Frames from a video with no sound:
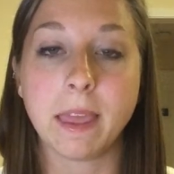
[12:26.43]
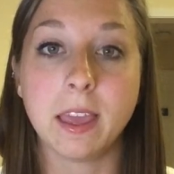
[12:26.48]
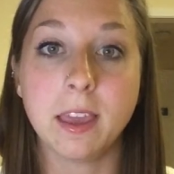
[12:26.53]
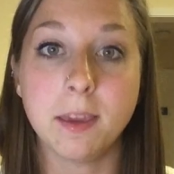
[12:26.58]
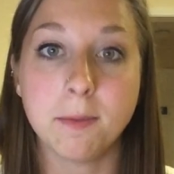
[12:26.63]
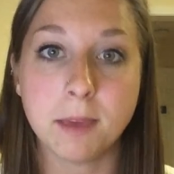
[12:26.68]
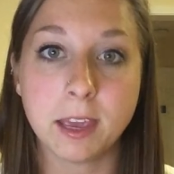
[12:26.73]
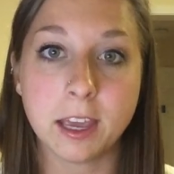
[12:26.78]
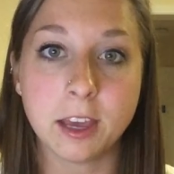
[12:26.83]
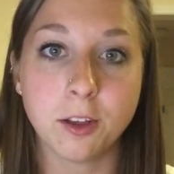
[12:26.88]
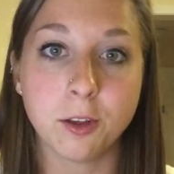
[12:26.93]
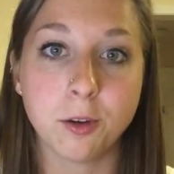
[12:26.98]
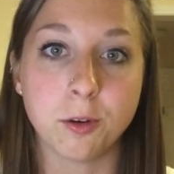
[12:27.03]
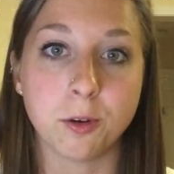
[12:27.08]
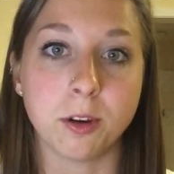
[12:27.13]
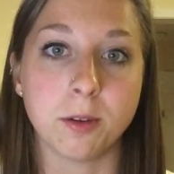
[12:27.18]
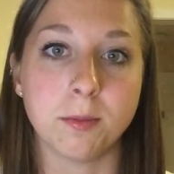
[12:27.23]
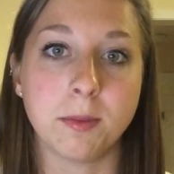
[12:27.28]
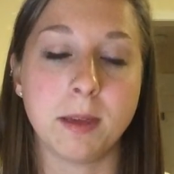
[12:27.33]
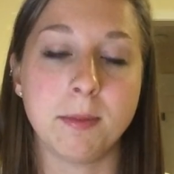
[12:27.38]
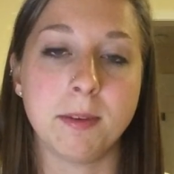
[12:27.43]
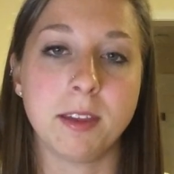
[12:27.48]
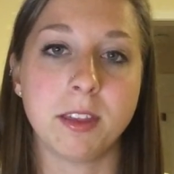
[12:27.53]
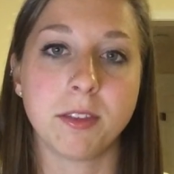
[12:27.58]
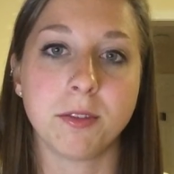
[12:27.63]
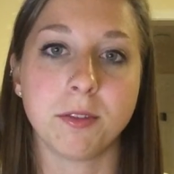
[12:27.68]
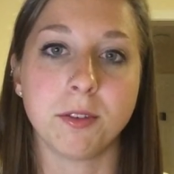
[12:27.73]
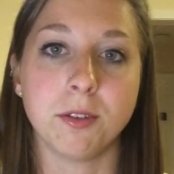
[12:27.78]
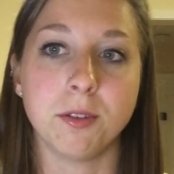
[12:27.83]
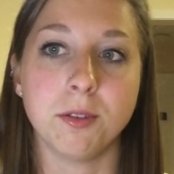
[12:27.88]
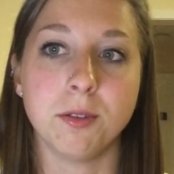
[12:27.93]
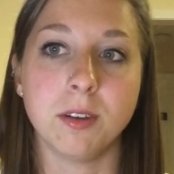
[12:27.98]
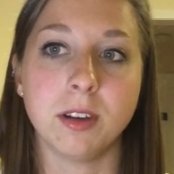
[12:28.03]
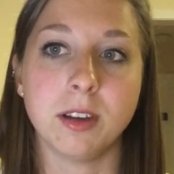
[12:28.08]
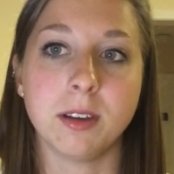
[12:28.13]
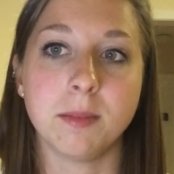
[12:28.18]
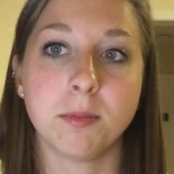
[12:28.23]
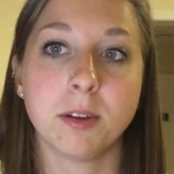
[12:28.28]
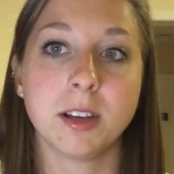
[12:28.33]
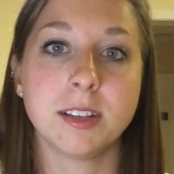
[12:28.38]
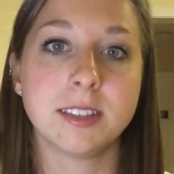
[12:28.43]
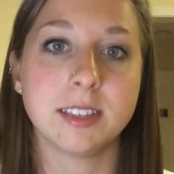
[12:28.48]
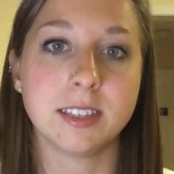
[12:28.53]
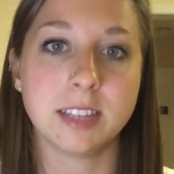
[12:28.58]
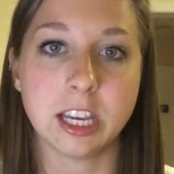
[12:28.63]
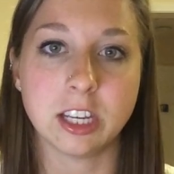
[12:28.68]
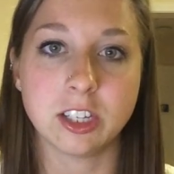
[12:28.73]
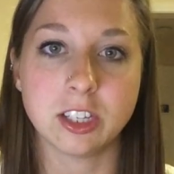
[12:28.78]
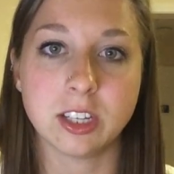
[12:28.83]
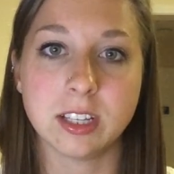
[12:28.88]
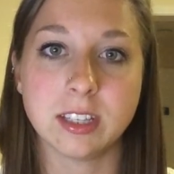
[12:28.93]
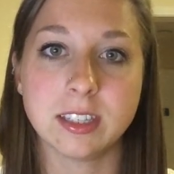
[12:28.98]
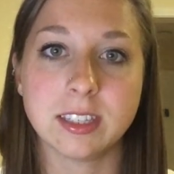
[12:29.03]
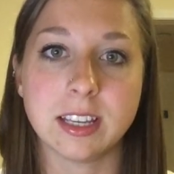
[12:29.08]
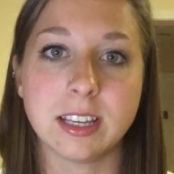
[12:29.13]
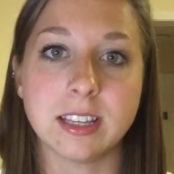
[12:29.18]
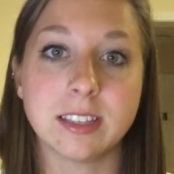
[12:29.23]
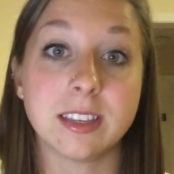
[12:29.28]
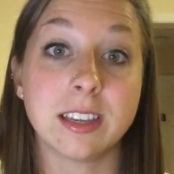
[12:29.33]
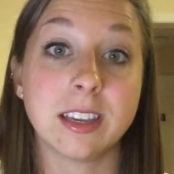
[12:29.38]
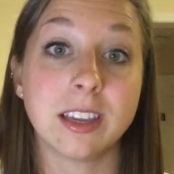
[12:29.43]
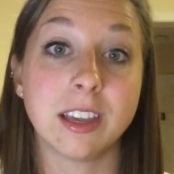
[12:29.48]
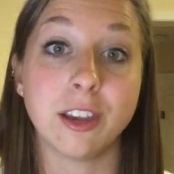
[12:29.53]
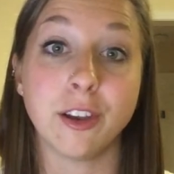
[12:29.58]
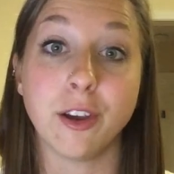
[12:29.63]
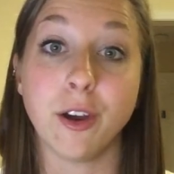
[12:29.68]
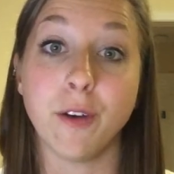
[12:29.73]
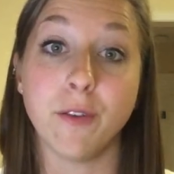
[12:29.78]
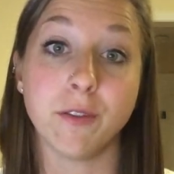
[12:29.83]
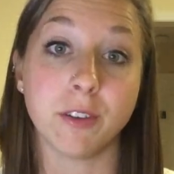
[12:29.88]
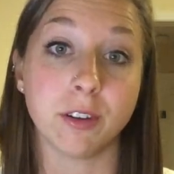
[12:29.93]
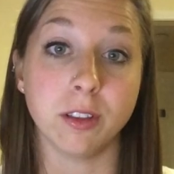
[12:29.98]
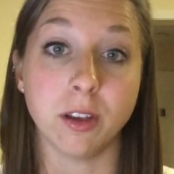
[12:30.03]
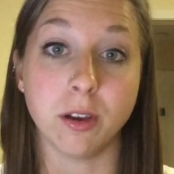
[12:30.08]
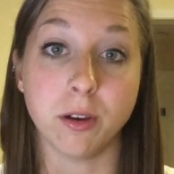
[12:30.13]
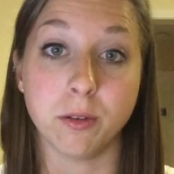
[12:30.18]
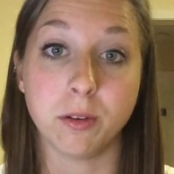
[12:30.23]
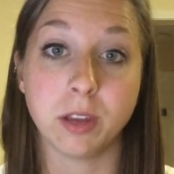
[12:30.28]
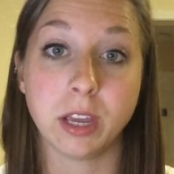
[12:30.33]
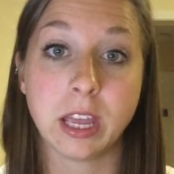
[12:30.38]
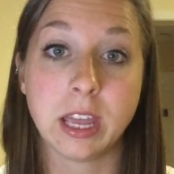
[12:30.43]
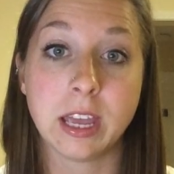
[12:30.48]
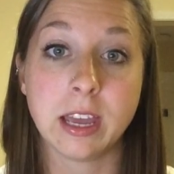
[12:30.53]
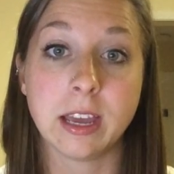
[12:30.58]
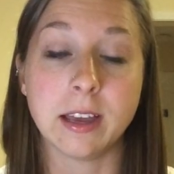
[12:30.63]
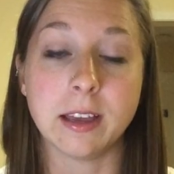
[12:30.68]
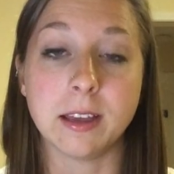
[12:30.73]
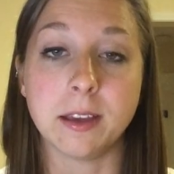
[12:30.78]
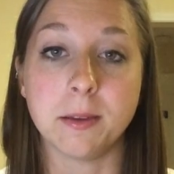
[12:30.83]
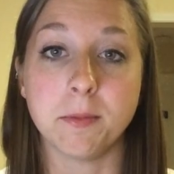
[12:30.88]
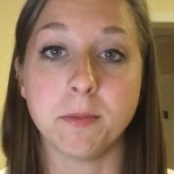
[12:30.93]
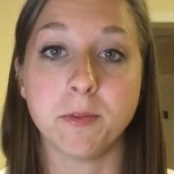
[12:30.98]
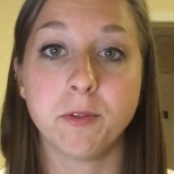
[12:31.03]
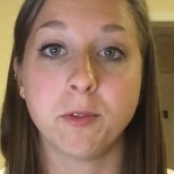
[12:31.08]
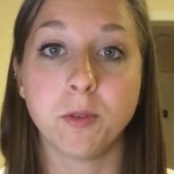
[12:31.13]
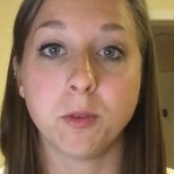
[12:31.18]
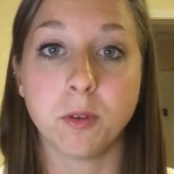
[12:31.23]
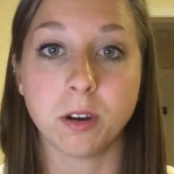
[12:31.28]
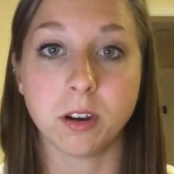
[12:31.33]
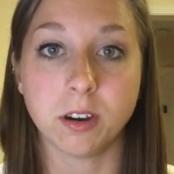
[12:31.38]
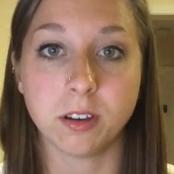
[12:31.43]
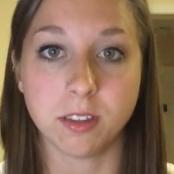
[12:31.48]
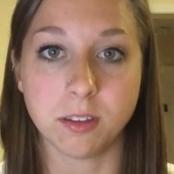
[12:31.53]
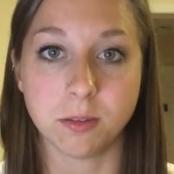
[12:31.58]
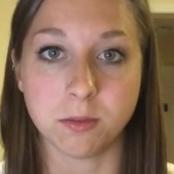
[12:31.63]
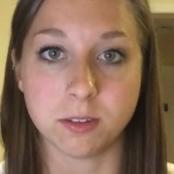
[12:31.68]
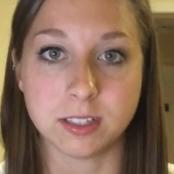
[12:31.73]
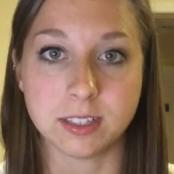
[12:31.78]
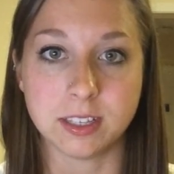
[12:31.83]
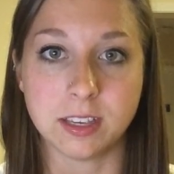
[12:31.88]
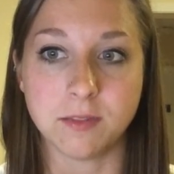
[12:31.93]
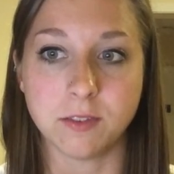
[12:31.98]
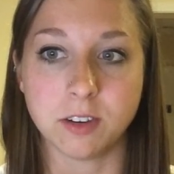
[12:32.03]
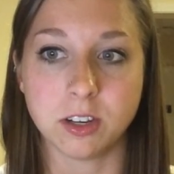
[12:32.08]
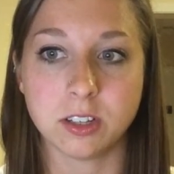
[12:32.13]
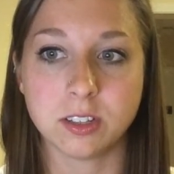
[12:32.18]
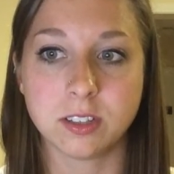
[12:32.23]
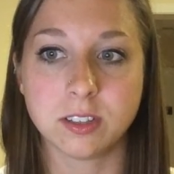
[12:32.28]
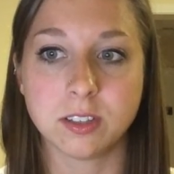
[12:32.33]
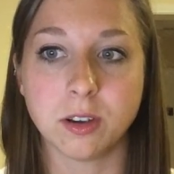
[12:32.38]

email or maybe through presentations isn't an overload for the receivers.